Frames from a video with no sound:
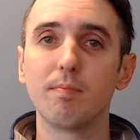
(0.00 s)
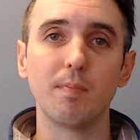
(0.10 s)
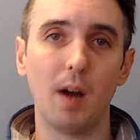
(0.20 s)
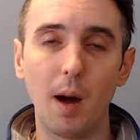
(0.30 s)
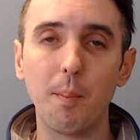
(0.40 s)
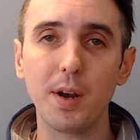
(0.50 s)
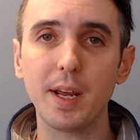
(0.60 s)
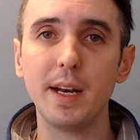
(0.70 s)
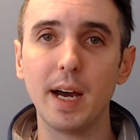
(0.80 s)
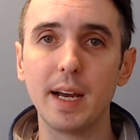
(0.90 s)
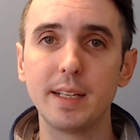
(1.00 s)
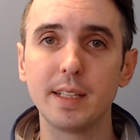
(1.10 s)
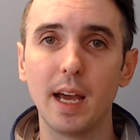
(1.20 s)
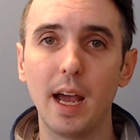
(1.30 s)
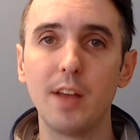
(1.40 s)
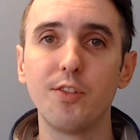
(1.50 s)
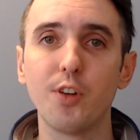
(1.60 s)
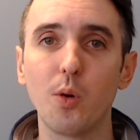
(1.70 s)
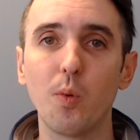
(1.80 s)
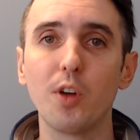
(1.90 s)
on Monday night,
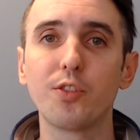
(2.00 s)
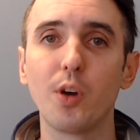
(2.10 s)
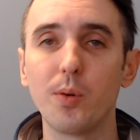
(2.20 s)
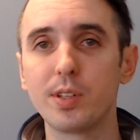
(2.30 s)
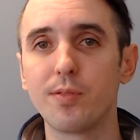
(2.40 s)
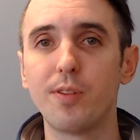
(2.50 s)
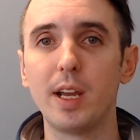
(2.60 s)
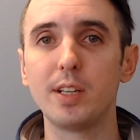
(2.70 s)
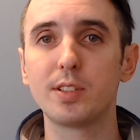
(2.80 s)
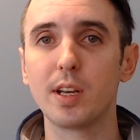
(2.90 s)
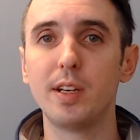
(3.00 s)
Enzo was going to face